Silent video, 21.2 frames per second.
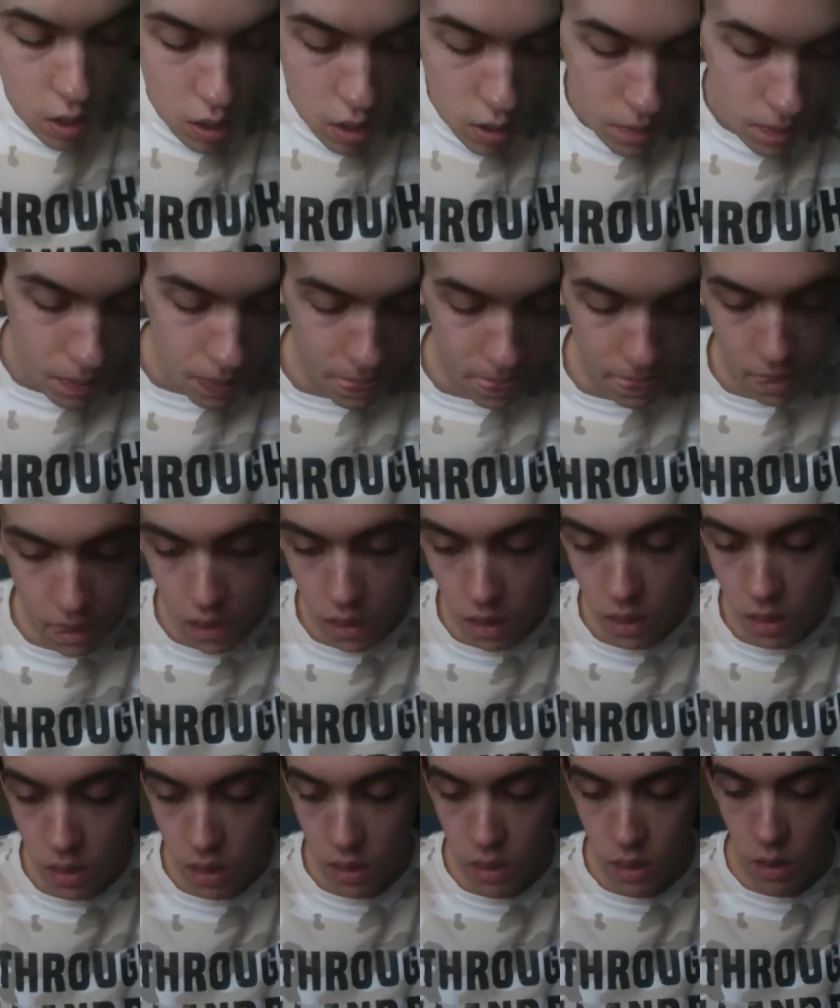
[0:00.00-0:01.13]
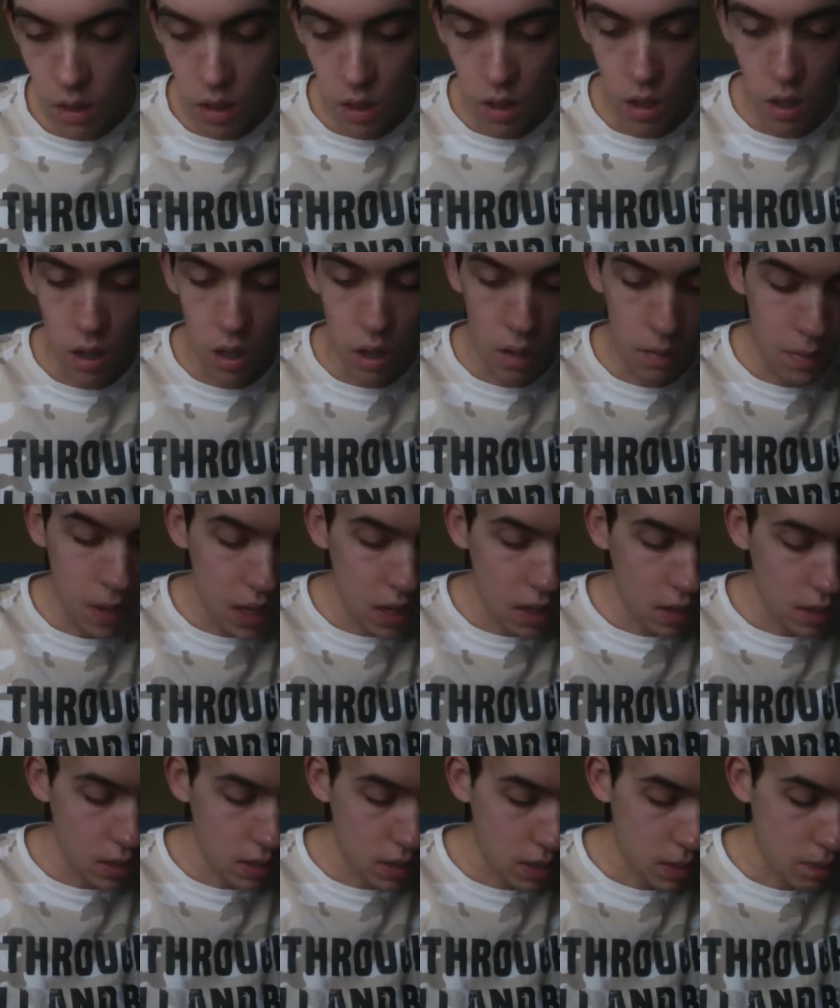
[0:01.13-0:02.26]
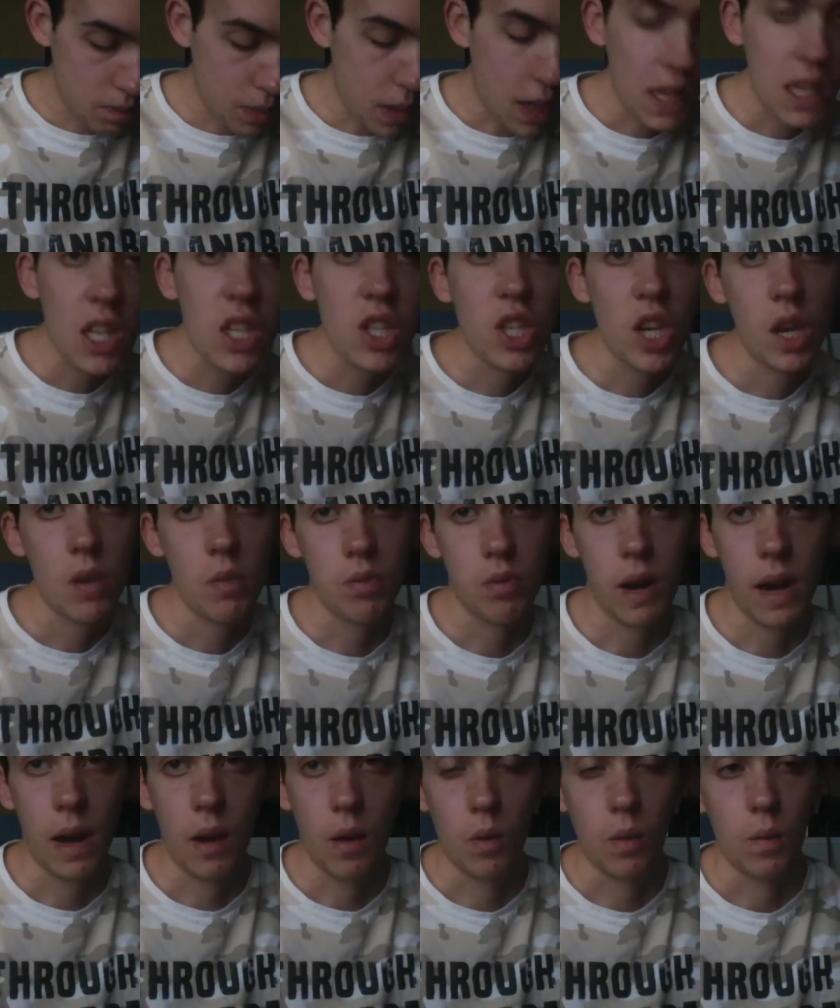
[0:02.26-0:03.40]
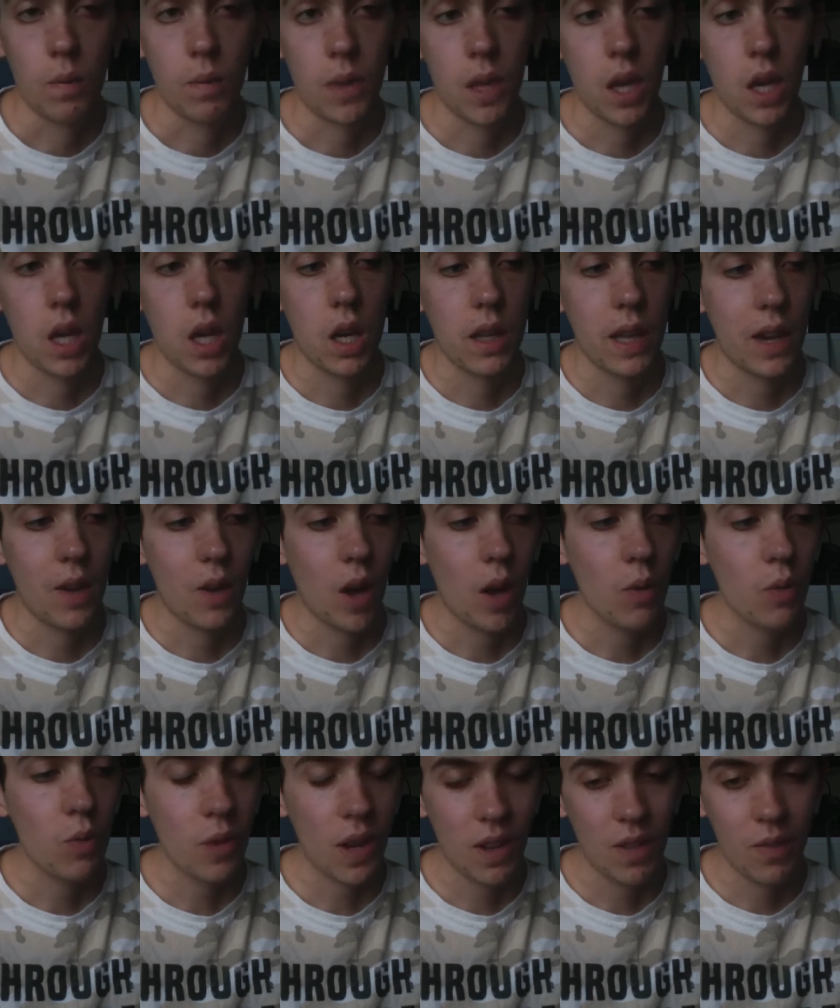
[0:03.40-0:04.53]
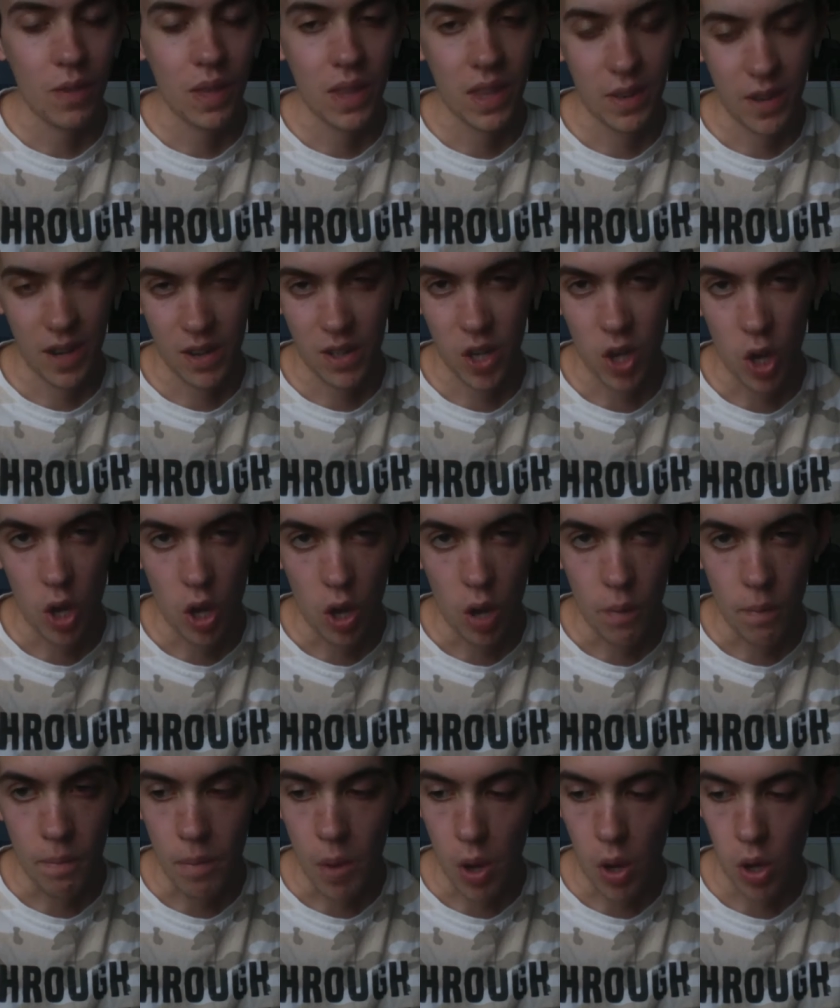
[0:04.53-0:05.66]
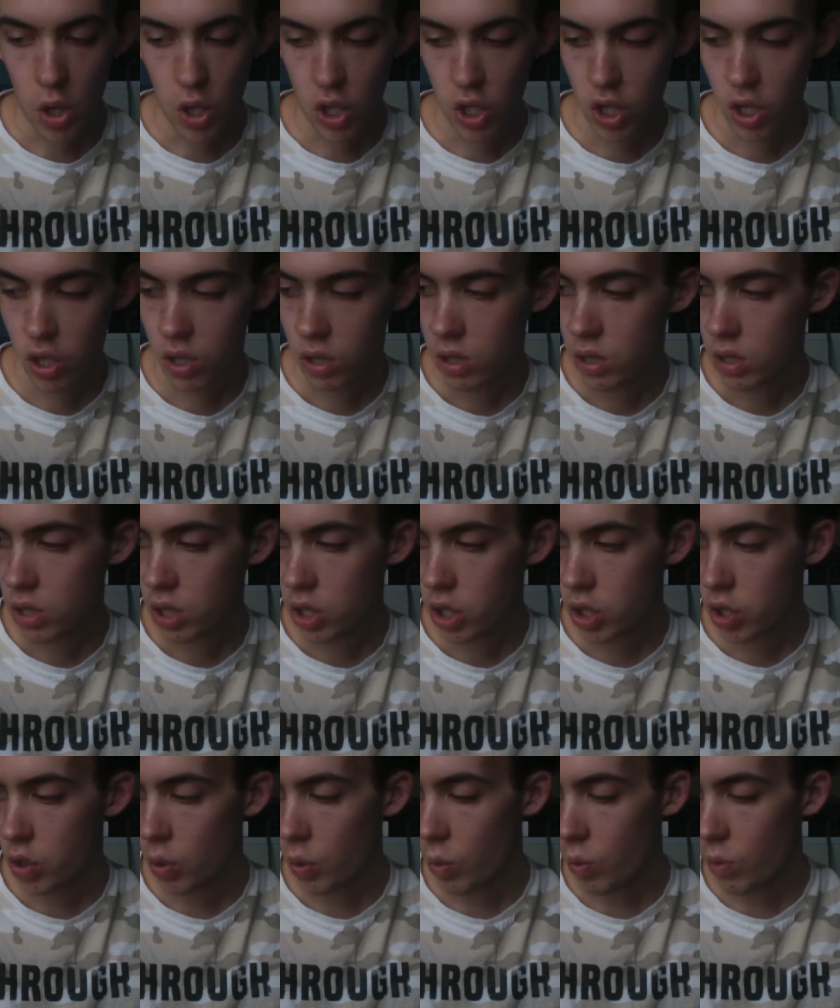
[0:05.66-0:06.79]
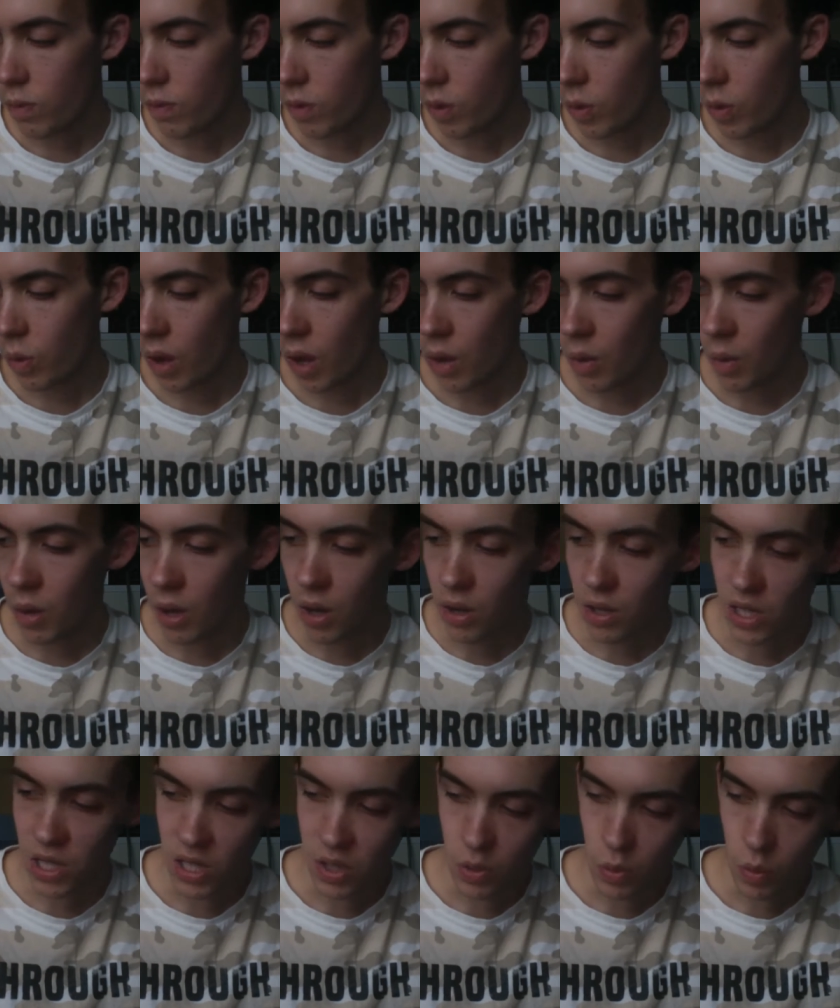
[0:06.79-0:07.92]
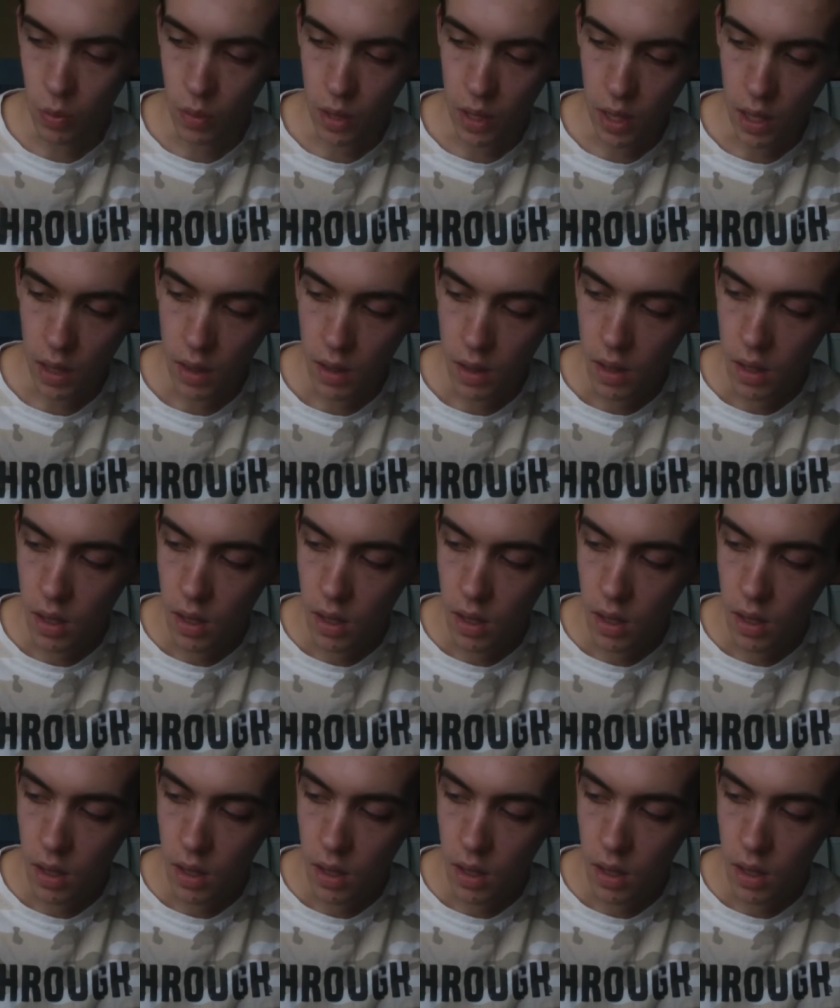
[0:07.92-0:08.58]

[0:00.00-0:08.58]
Um, I met Becky J. Brown. Uh, now, I was rattling around her merch stall for quite a while. She saw me there.